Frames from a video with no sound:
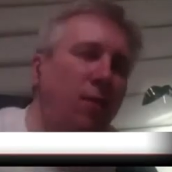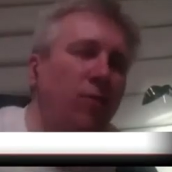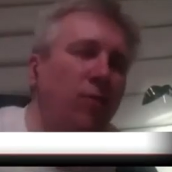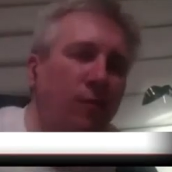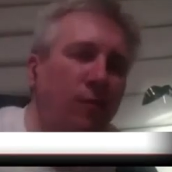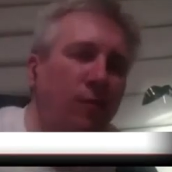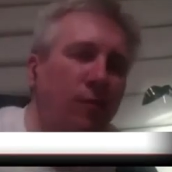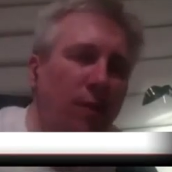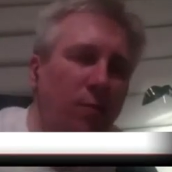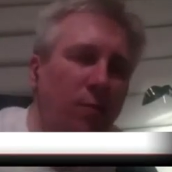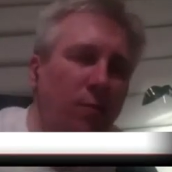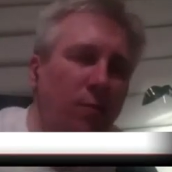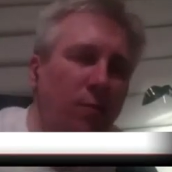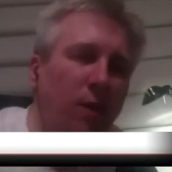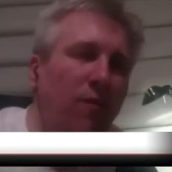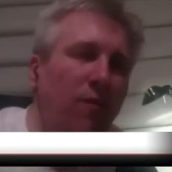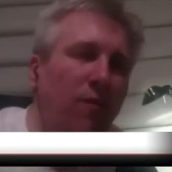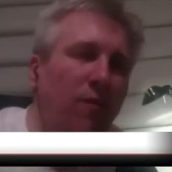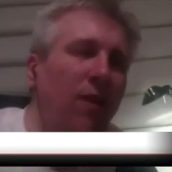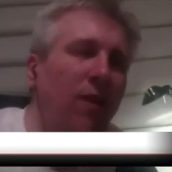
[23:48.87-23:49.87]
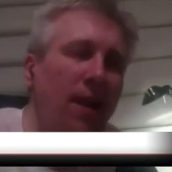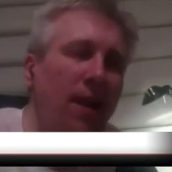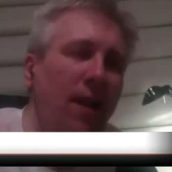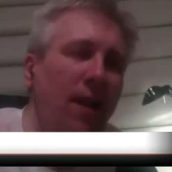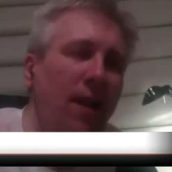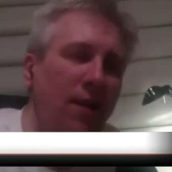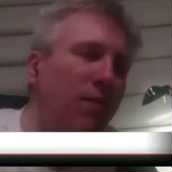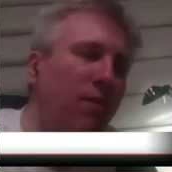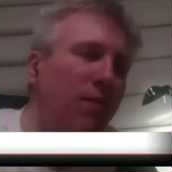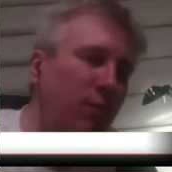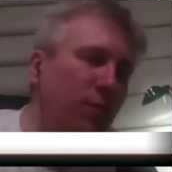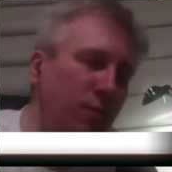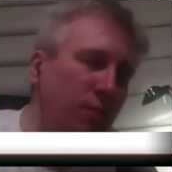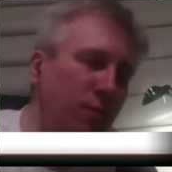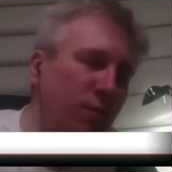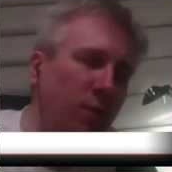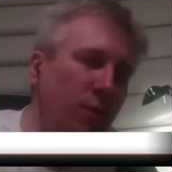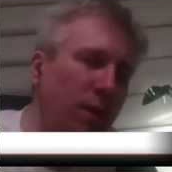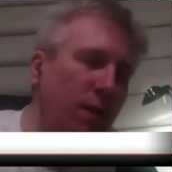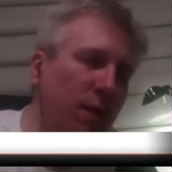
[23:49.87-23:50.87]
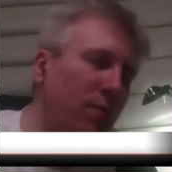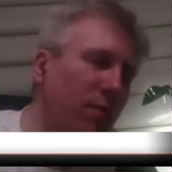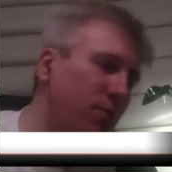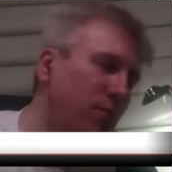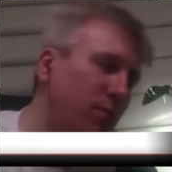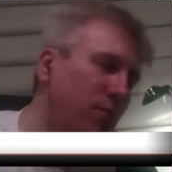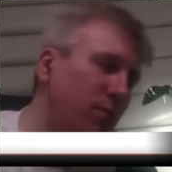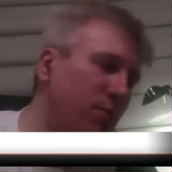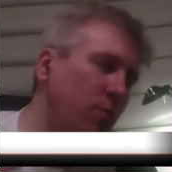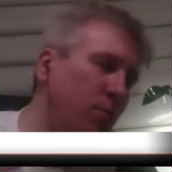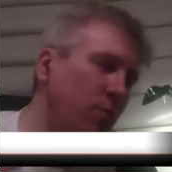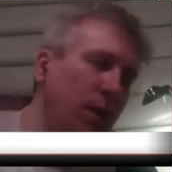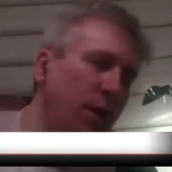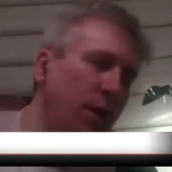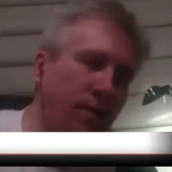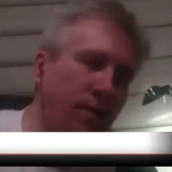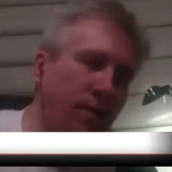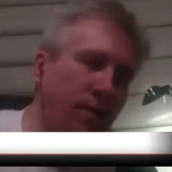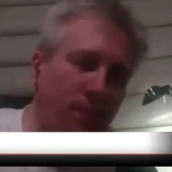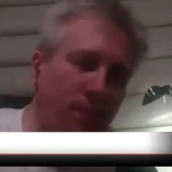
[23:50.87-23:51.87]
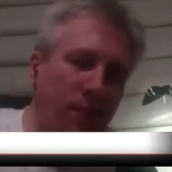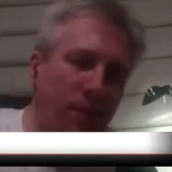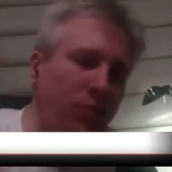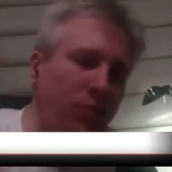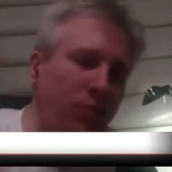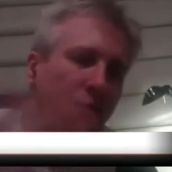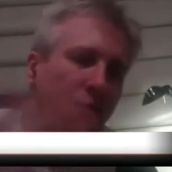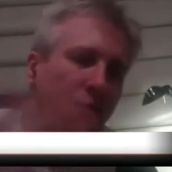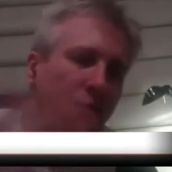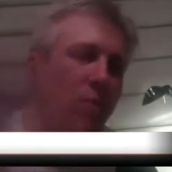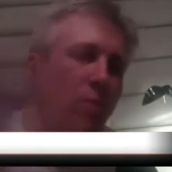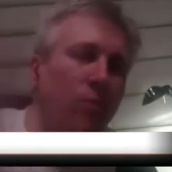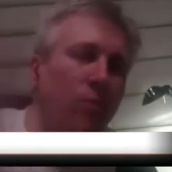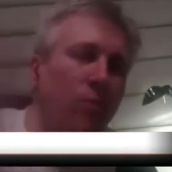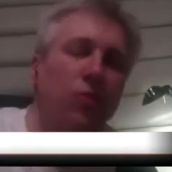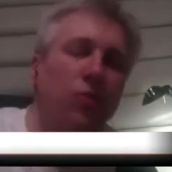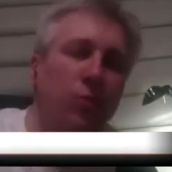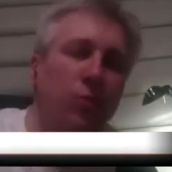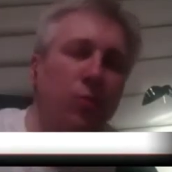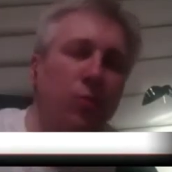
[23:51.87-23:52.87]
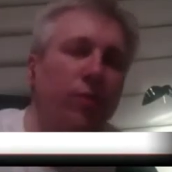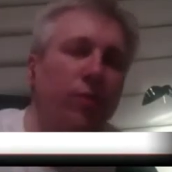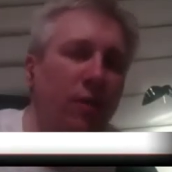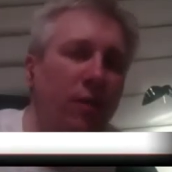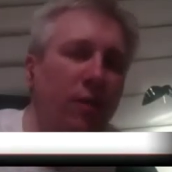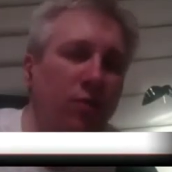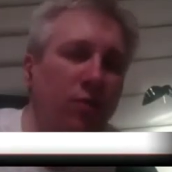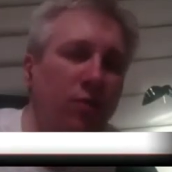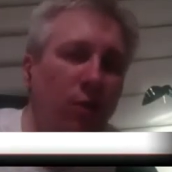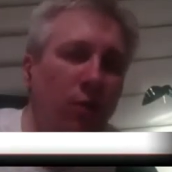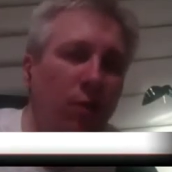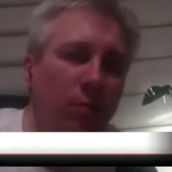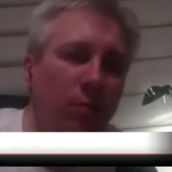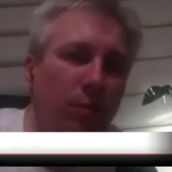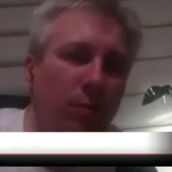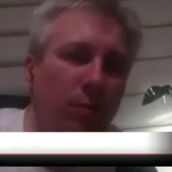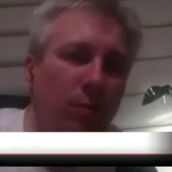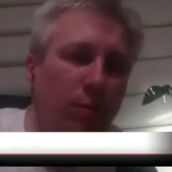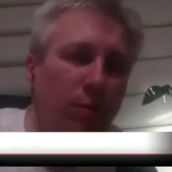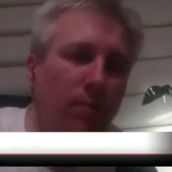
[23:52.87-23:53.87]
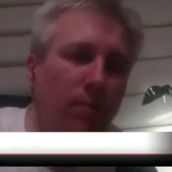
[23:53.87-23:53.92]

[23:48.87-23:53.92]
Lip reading: enough files where I've even had a need for this right now. So I just thought it was a cool thing to share with people.